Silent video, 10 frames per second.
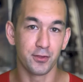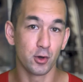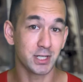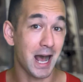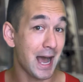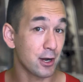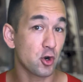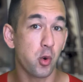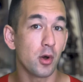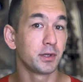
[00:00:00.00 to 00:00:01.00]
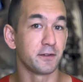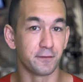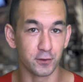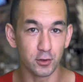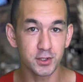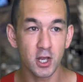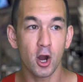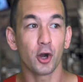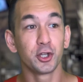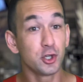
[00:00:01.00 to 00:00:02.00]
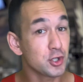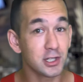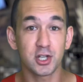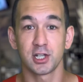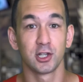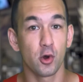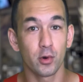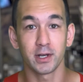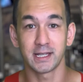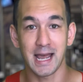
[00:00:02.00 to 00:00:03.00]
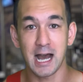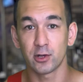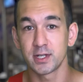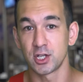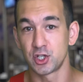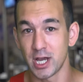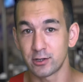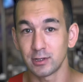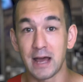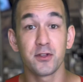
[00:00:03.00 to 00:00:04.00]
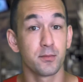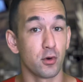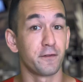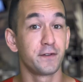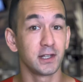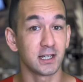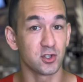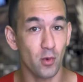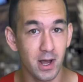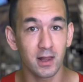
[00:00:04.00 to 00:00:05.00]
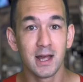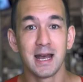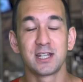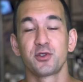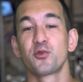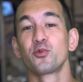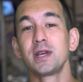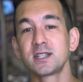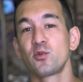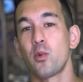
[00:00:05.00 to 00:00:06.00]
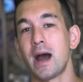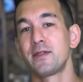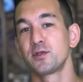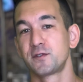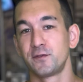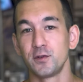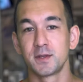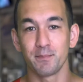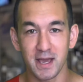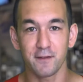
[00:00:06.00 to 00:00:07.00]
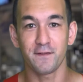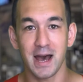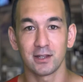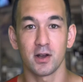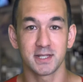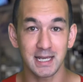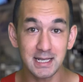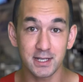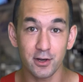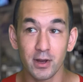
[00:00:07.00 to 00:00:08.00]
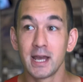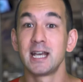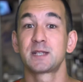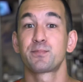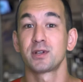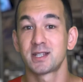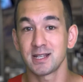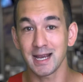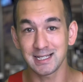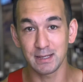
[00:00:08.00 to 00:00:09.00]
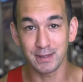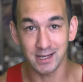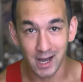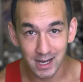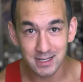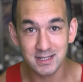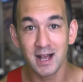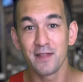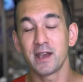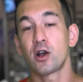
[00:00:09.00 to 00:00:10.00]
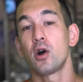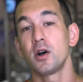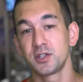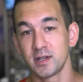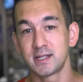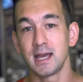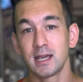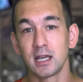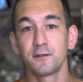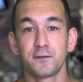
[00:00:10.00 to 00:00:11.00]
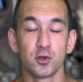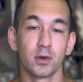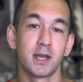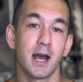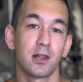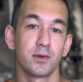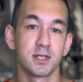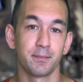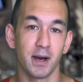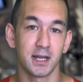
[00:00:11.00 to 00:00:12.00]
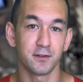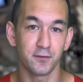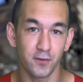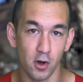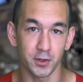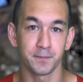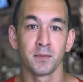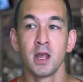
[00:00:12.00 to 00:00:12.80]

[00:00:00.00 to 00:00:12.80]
those higher quality foods are usually just lower in calories in general, and they're more filling as well. And so the reason why those foods make fat loss easier is precisely because they cause you to take in fewer calories by default.